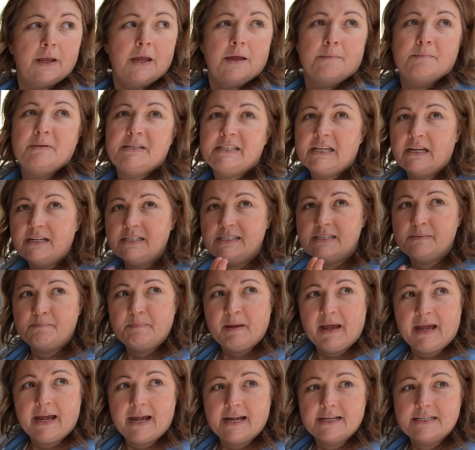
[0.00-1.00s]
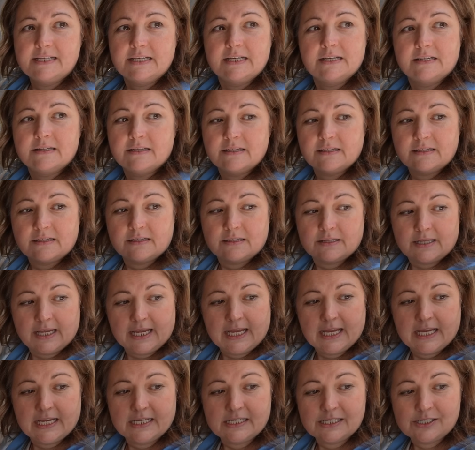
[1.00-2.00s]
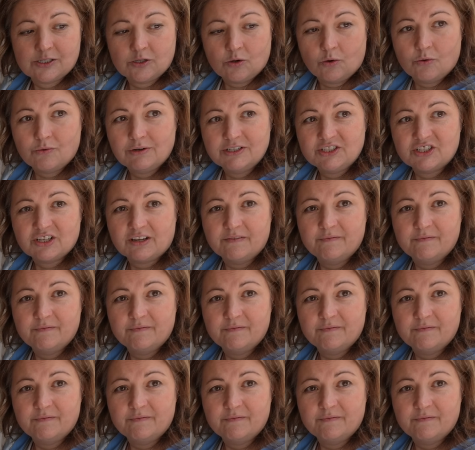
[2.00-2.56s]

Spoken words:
besides the bed, the storage